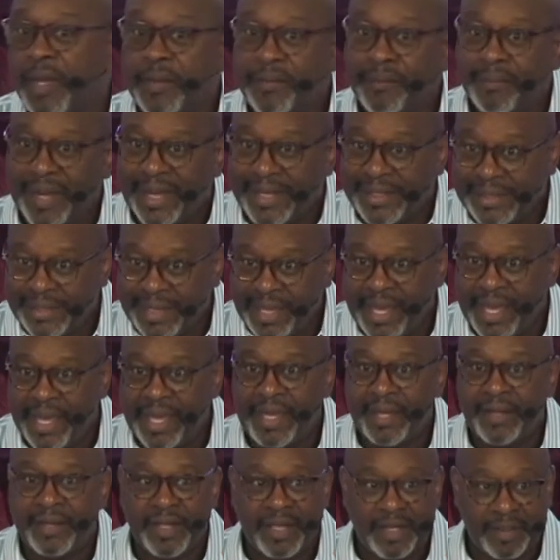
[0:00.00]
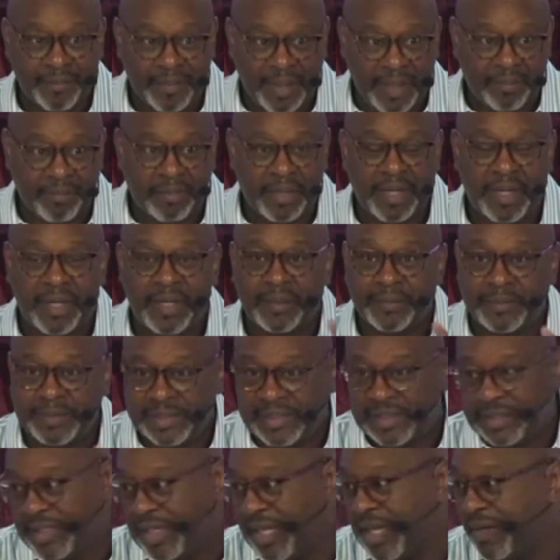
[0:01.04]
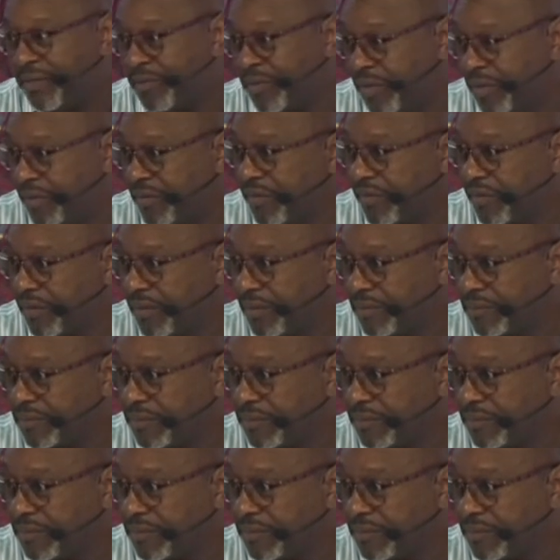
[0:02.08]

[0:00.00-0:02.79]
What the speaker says: My dad and my mom didn't have this.